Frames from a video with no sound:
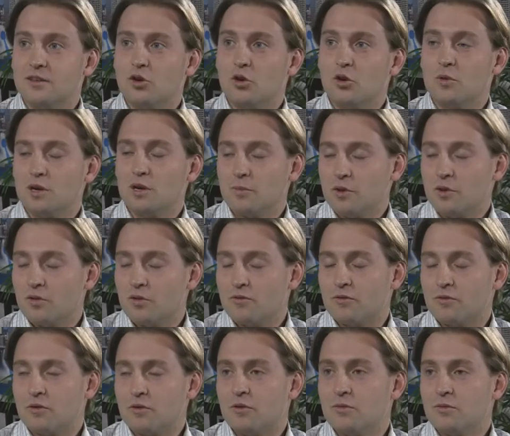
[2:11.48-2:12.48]
opened up my own
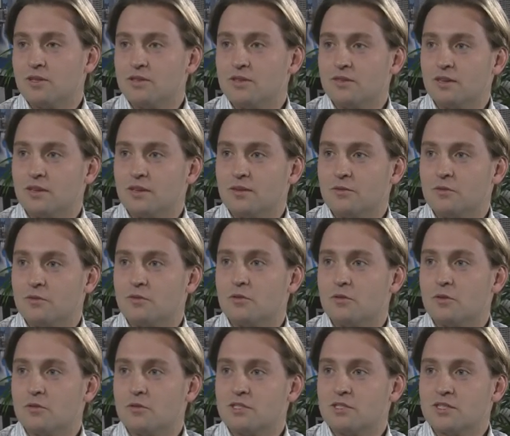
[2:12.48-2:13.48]
firm, and uh, we've
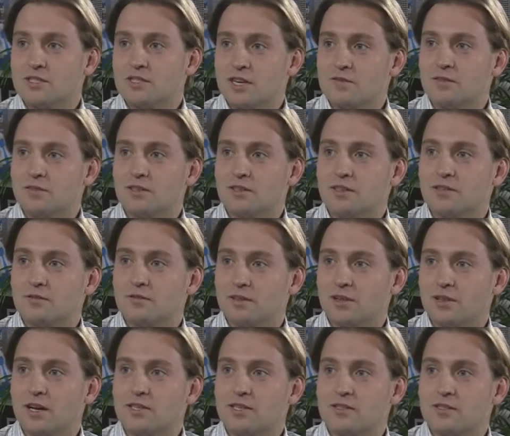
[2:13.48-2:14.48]
grown successfully for the
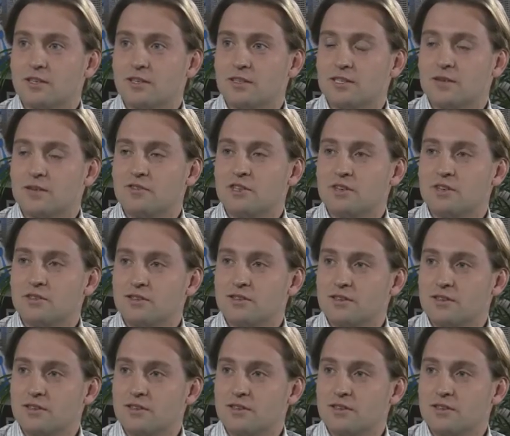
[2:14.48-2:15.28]
last uh, seven years.